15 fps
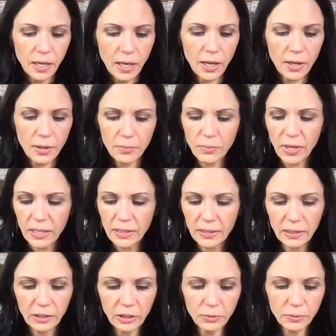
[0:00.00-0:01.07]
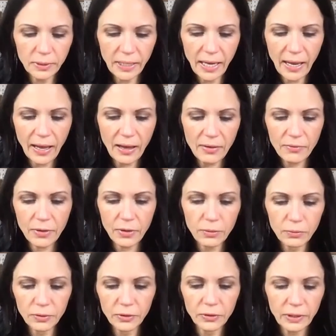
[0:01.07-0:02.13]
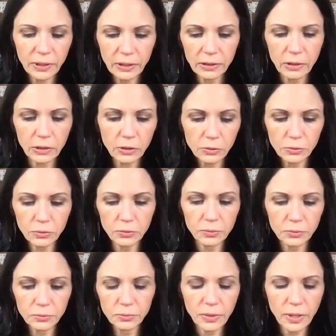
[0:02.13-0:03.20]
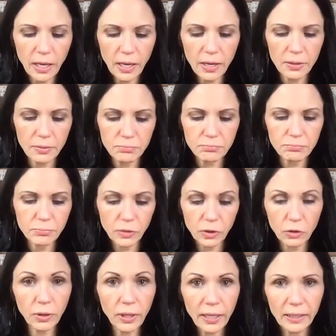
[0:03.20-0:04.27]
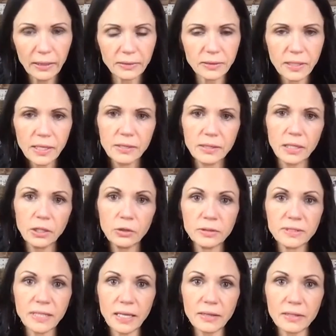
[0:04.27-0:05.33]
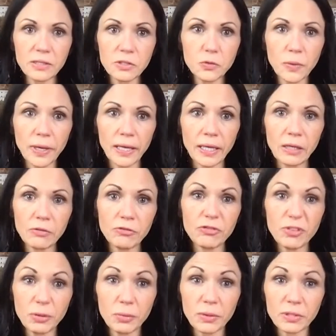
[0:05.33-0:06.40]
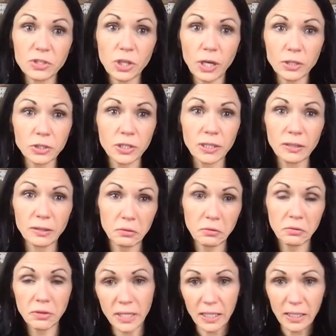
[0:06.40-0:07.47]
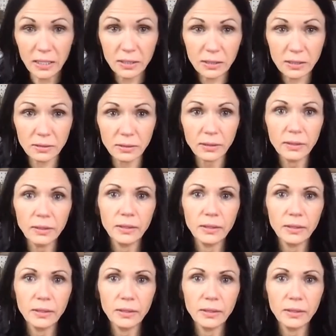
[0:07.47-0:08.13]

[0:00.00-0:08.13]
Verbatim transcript: Um, and then you would have a really cute um, crate that you could set this way and fill with tchotchke little things